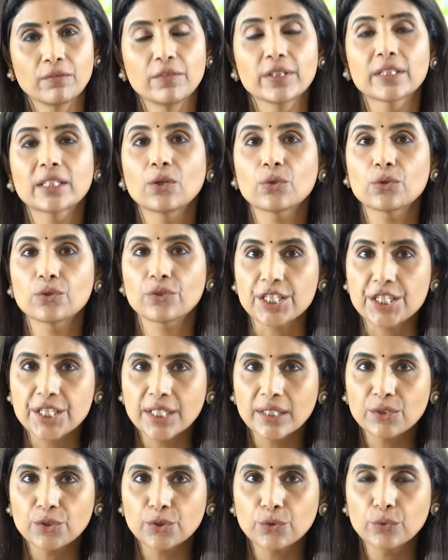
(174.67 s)
Without
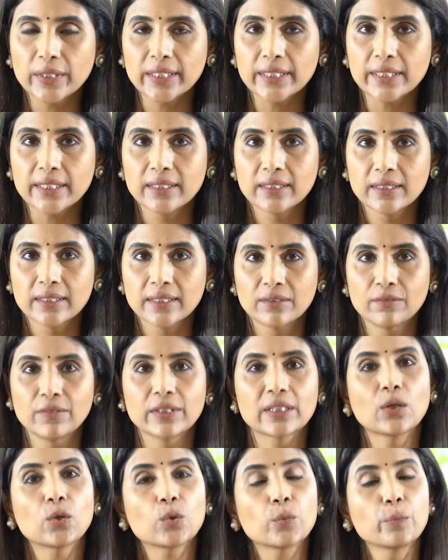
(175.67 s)
rushing through it,
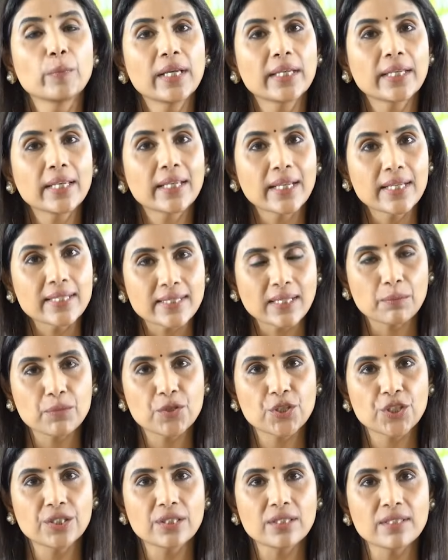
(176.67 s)
without making
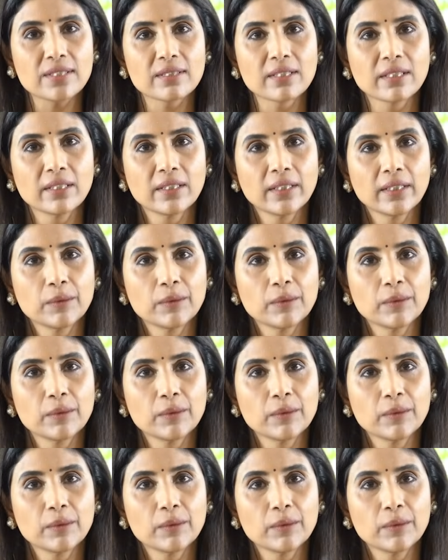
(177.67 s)
assumptions,